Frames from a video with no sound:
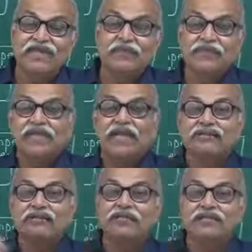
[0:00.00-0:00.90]
Our
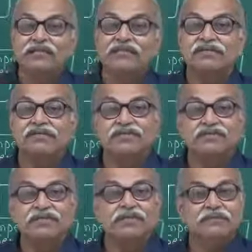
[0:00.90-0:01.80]
calculators,
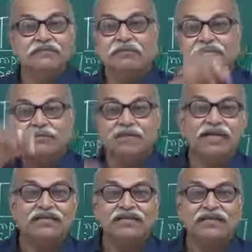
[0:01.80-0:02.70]
we
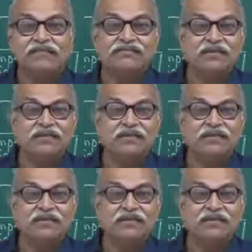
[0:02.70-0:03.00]
multiply things,